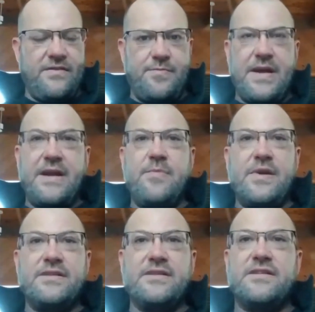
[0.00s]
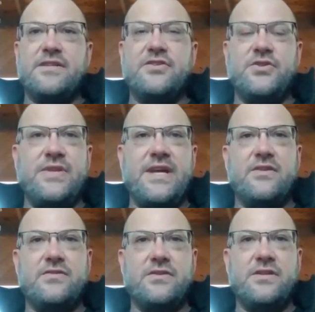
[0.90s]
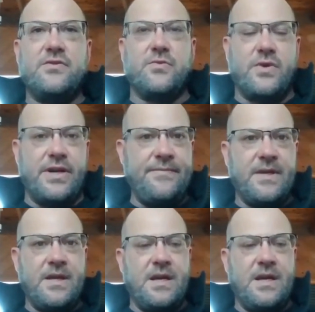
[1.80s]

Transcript: we've been in business since 2003,